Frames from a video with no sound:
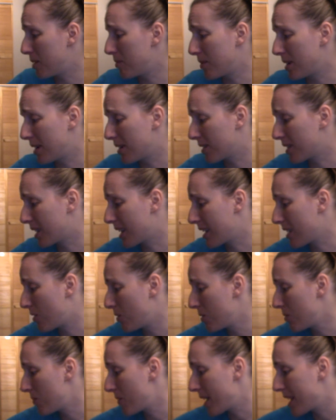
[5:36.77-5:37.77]
I'm not
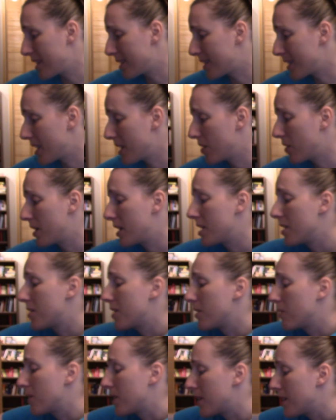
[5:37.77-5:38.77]
going fancy or
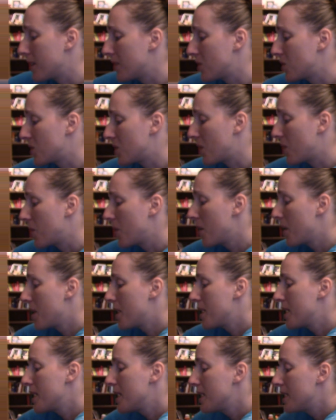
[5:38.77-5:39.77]
anything with this. So
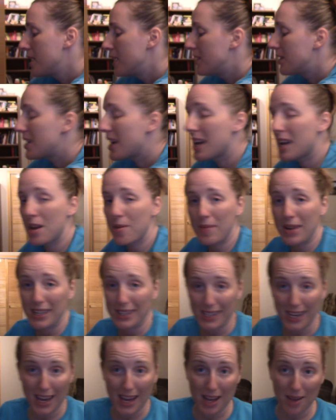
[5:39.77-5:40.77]
taking my
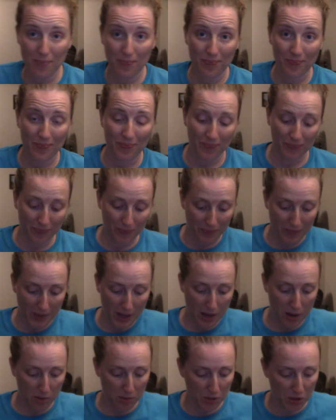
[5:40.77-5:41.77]
time.
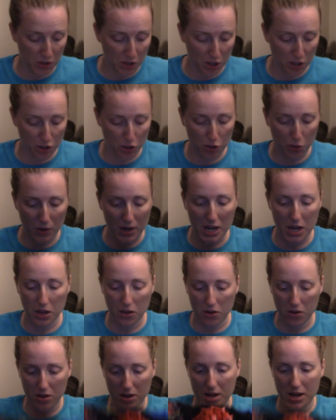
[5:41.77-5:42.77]
I hope to start
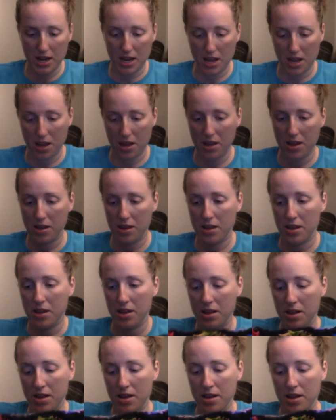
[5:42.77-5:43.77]
joining on
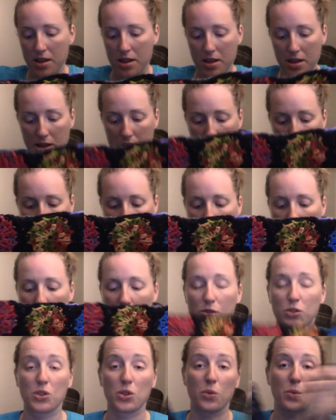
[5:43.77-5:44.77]

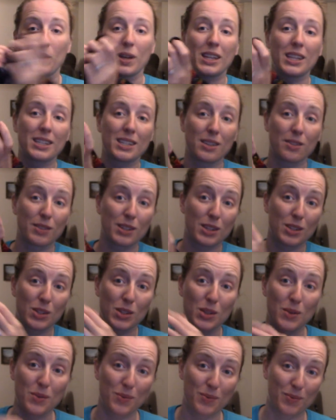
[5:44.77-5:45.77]
colors relatively
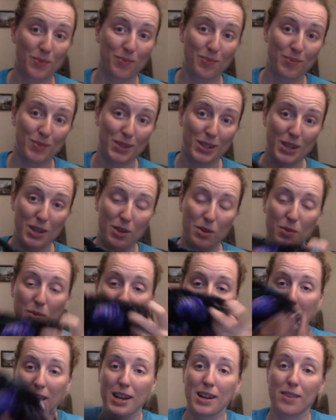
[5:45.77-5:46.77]
soon so
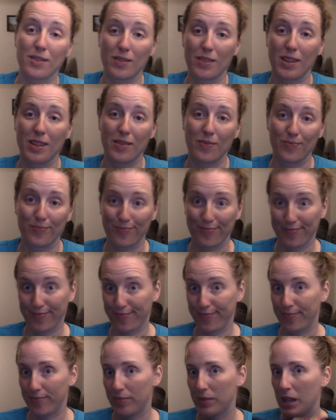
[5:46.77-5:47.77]
we can
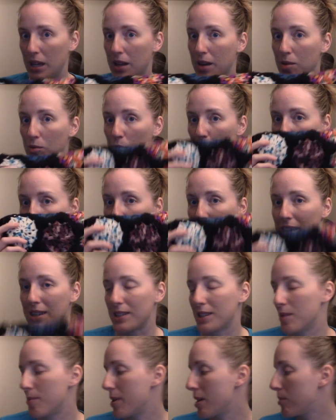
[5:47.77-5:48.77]

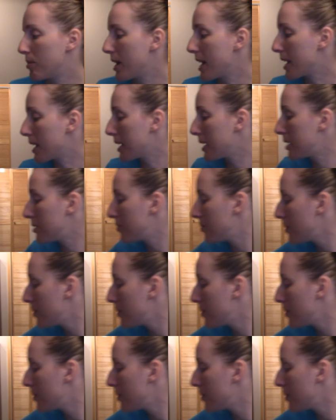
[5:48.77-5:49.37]
progress the big blanket.